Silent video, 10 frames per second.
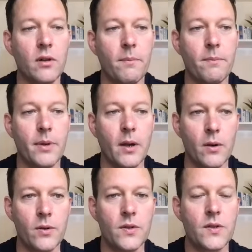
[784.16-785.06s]

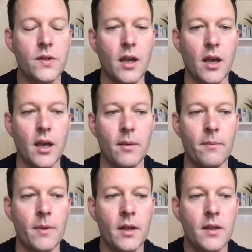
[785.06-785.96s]
oppose
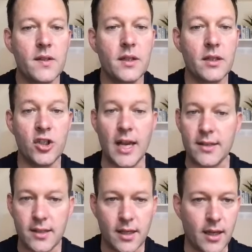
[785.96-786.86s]

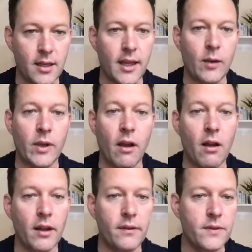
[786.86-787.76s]
suggesting it like we
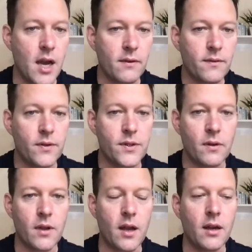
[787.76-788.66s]
all have done for so
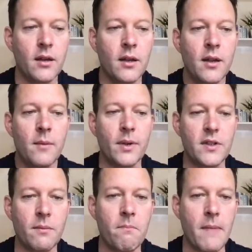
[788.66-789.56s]
long, but
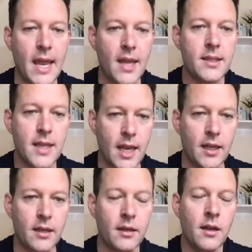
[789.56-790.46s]
to mandate
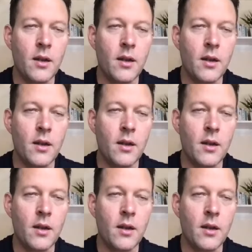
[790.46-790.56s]
it,